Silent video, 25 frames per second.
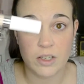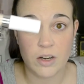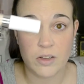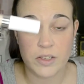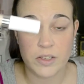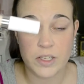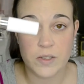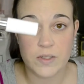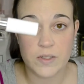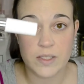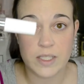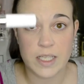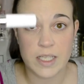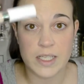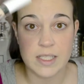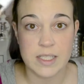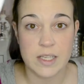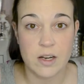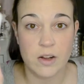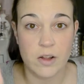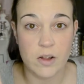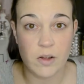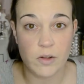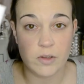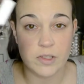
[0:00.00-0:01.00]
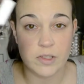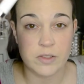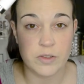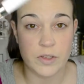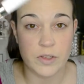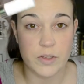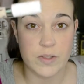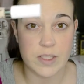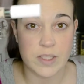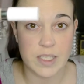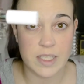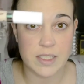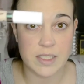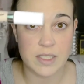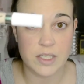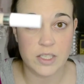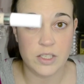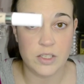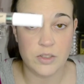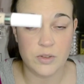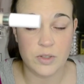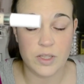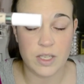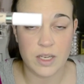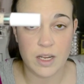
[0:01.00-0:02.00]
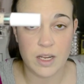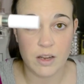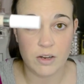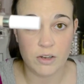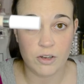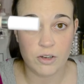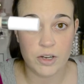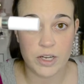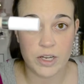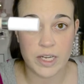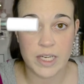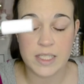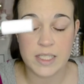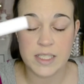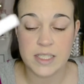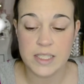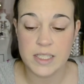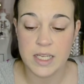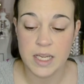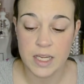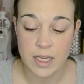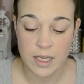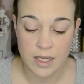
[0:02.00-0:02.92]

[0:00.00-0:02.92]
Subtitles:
I'll use this, and I'll also use this to do the cut crease.